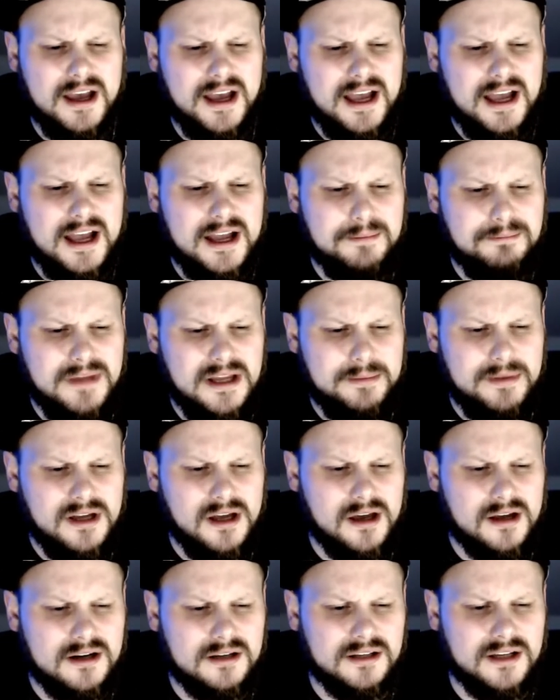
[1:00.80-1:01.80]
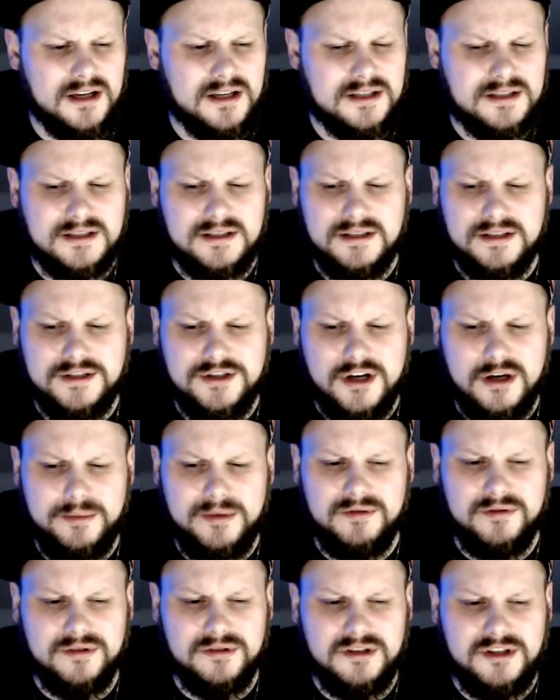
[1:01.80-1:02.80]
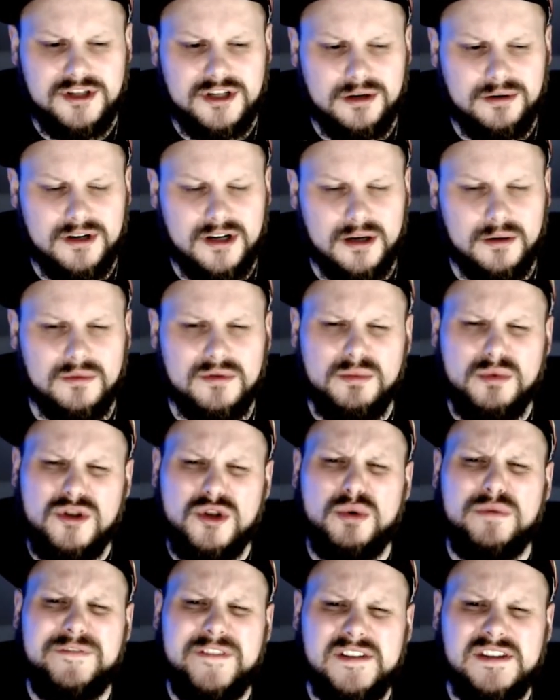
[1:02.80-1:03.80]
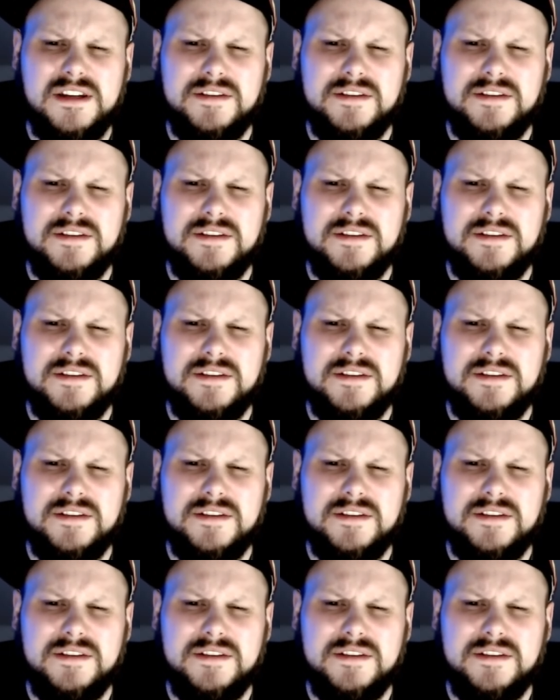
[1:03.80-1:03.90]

Maybe 100 likes, because y'all be really showing up. We'll do 50 for